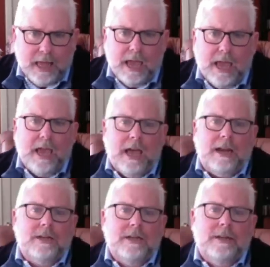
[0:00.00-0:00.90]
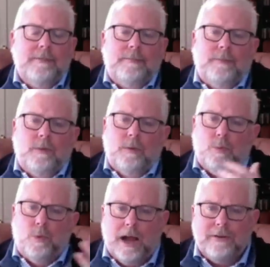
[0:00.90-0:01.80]
And
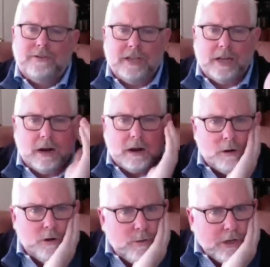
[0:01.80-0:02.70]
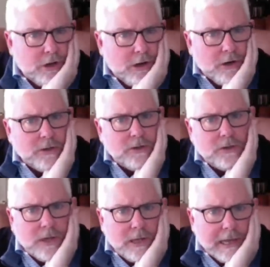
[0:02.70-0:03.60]
what I've seen in our own returns